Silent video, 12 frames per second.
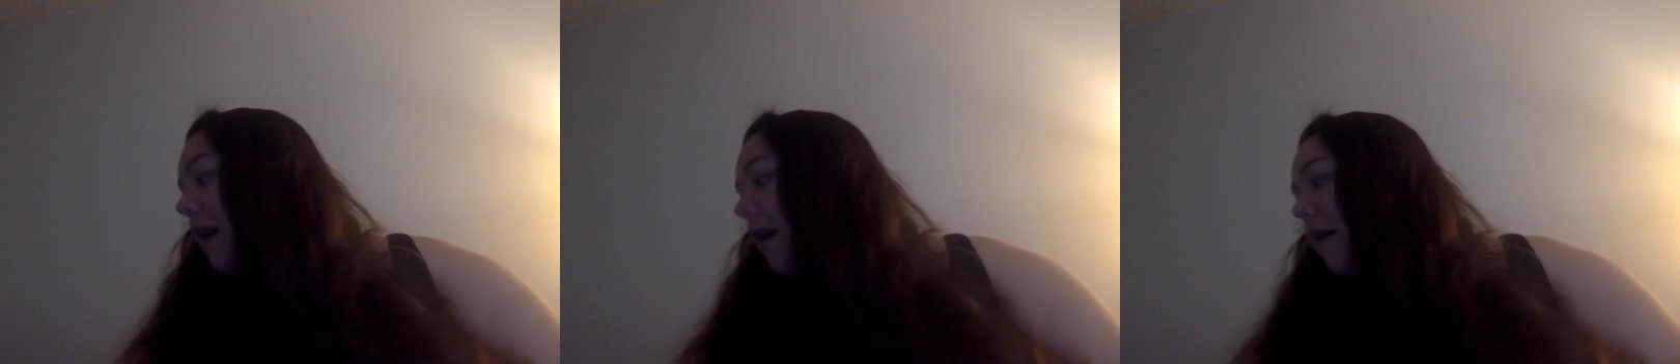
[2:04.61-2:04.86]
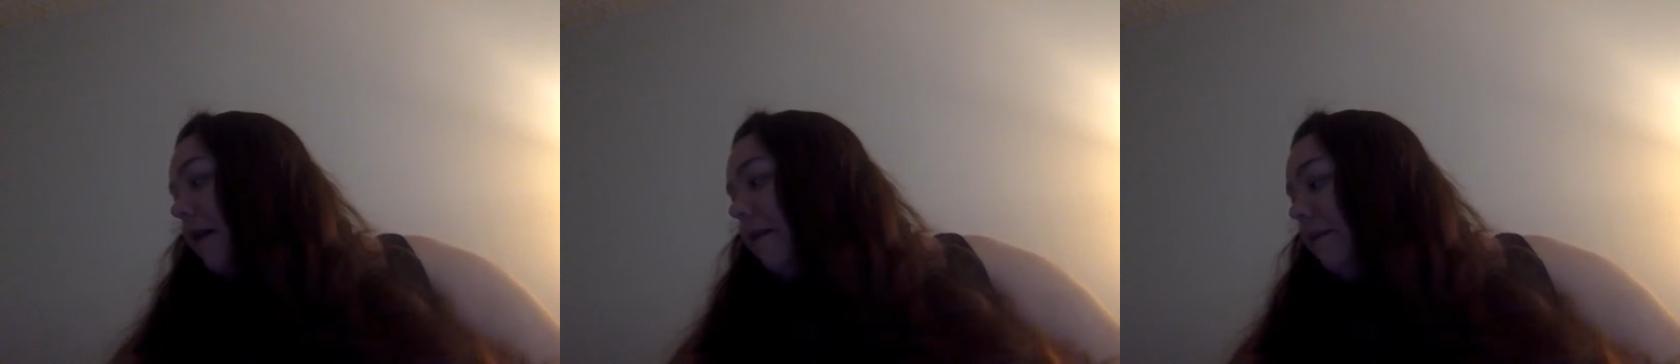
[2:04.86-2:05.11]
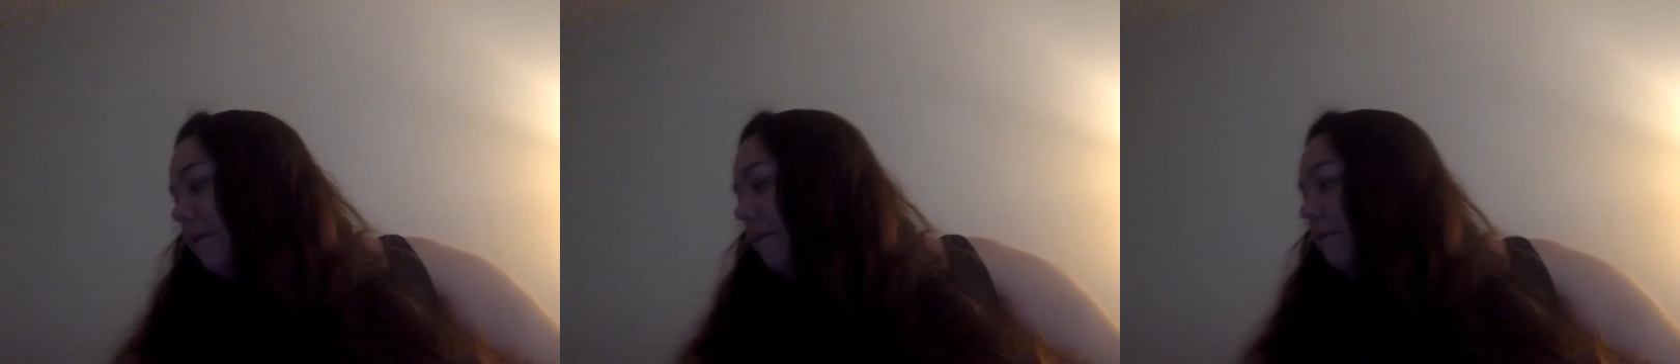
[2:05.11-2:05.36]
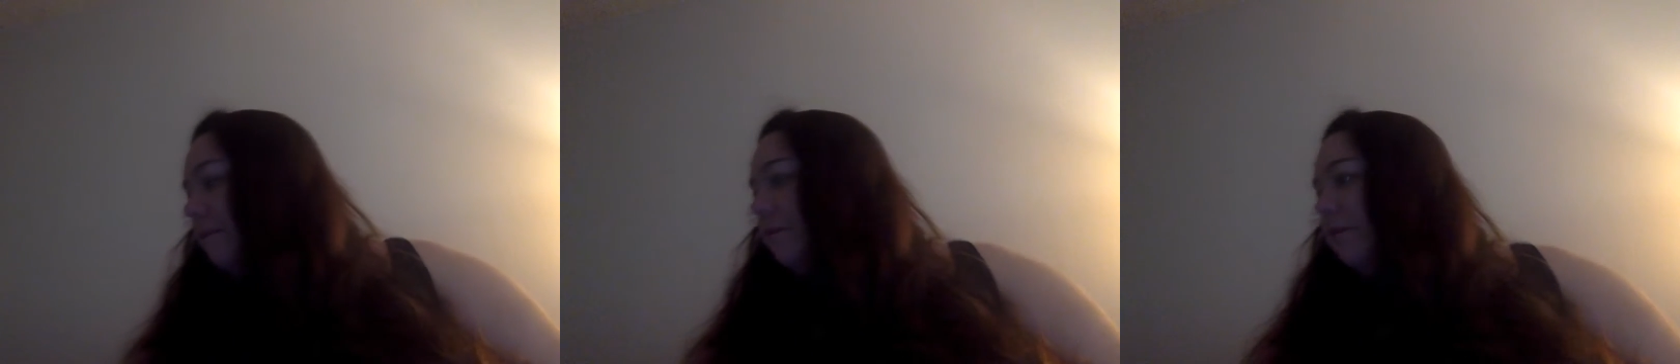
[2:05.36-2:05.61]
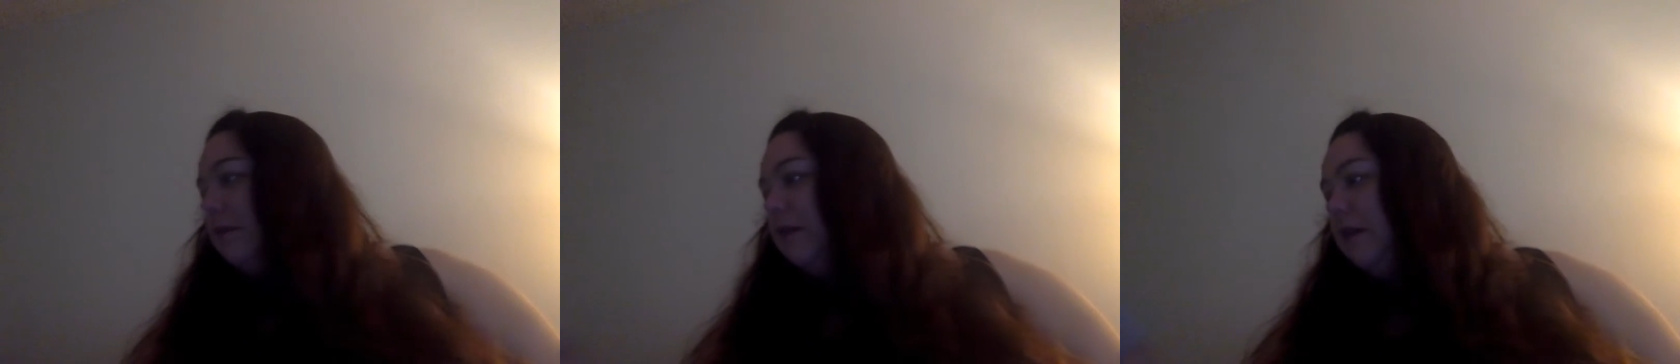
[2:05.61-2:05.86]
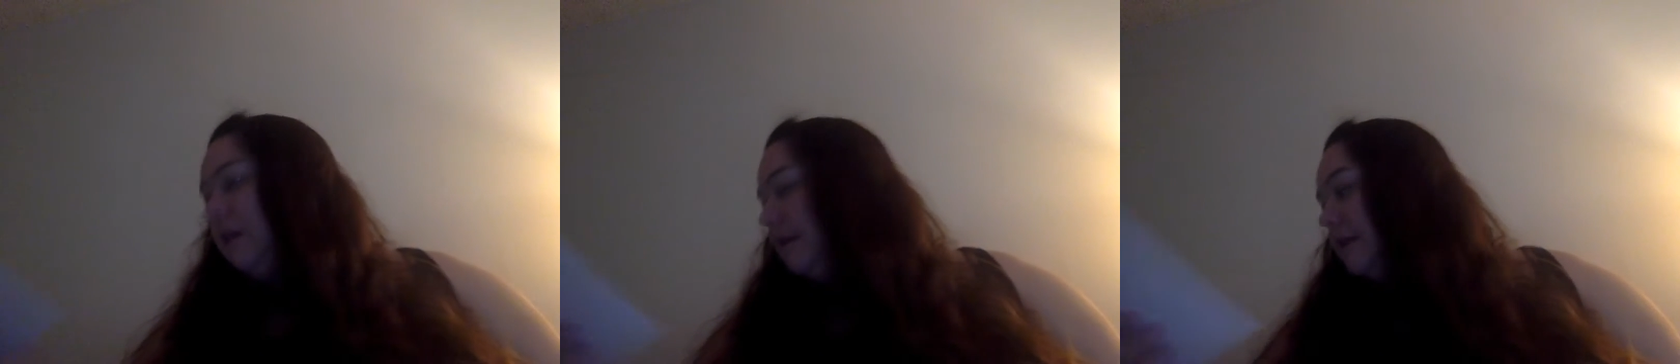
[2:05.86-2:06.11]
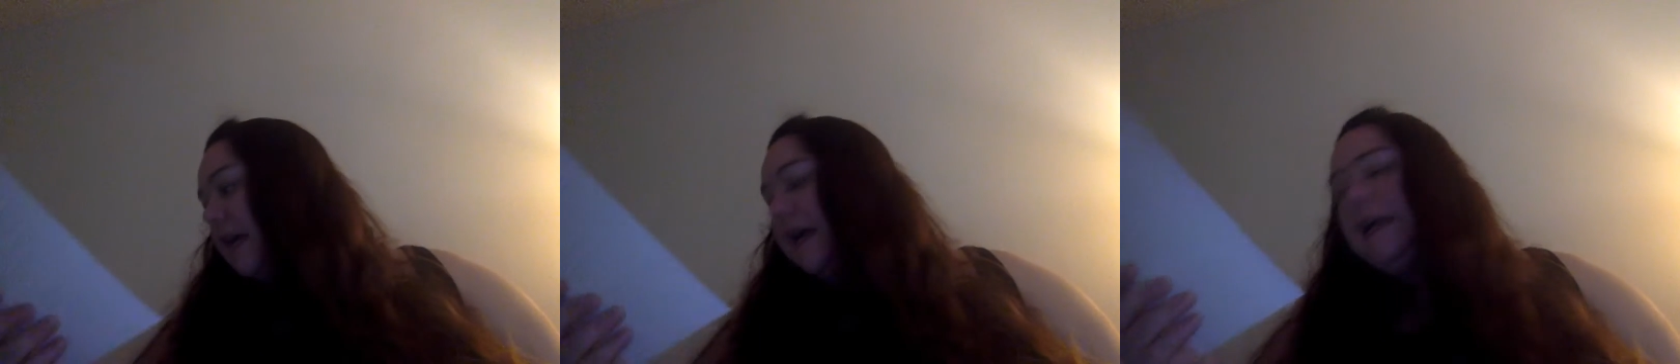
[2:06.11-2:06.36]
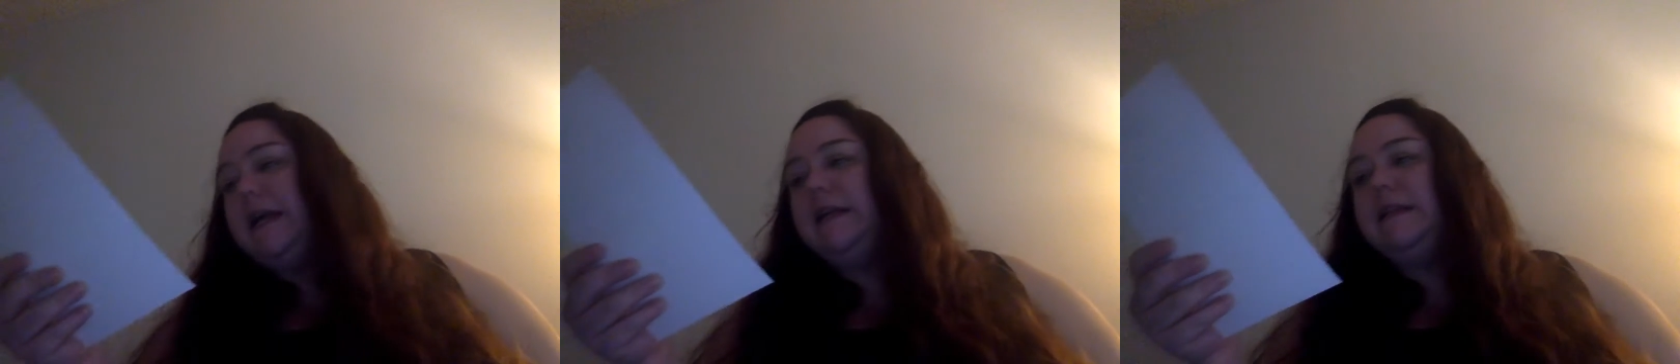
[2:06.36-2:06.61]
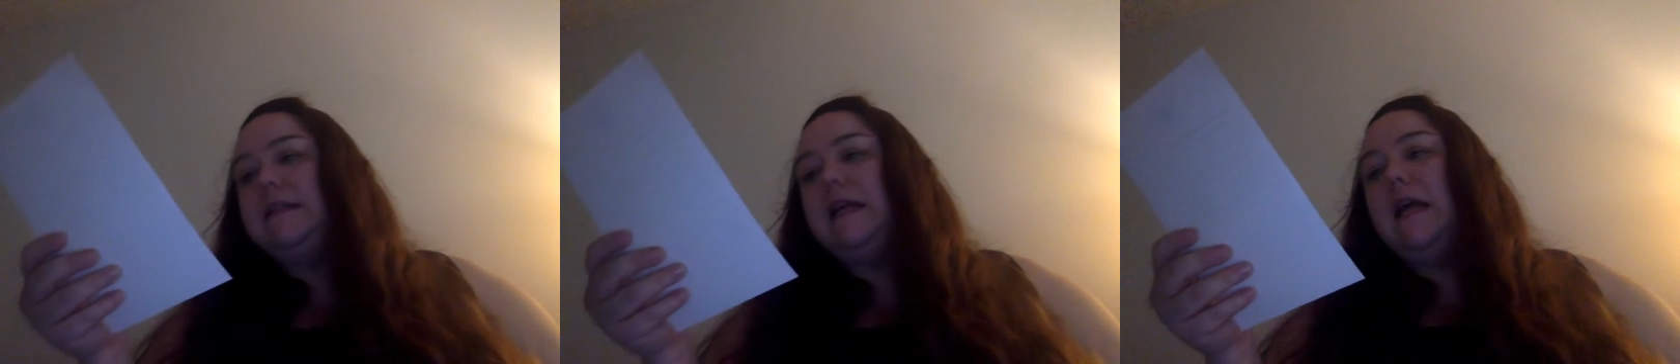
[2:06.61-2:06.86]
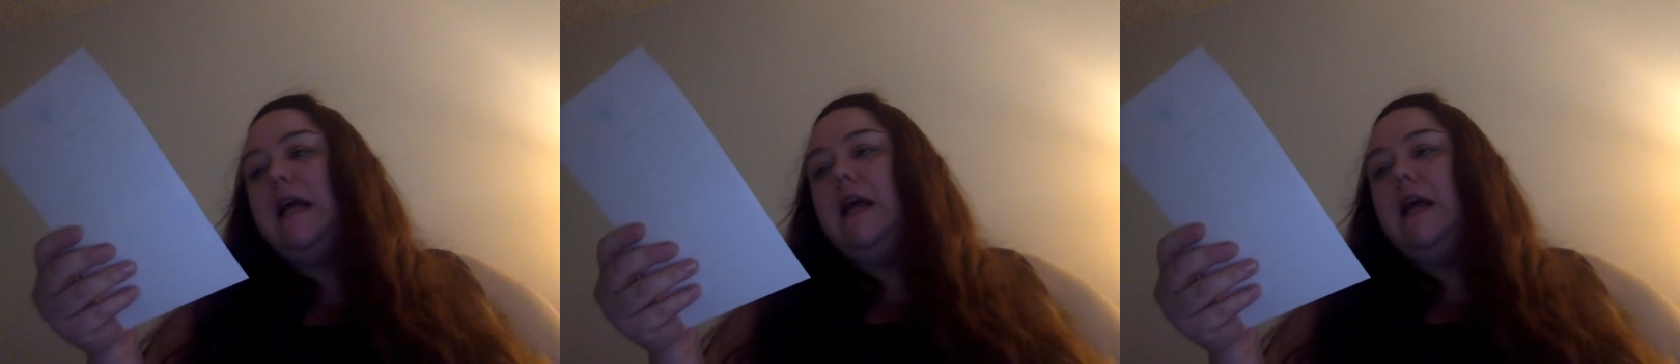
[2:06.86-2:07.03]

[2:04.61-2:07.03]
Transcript: Um, says